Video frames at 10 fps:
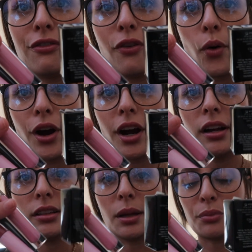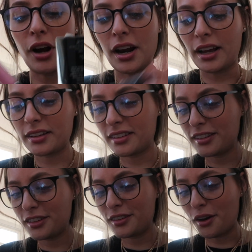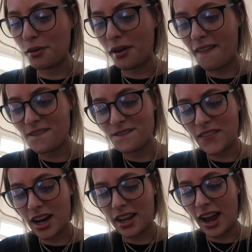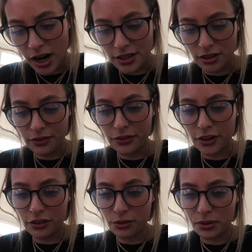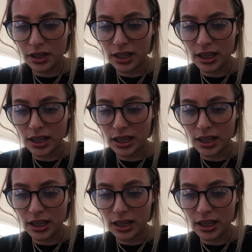4 lip products. This is so fun. All right, so the first one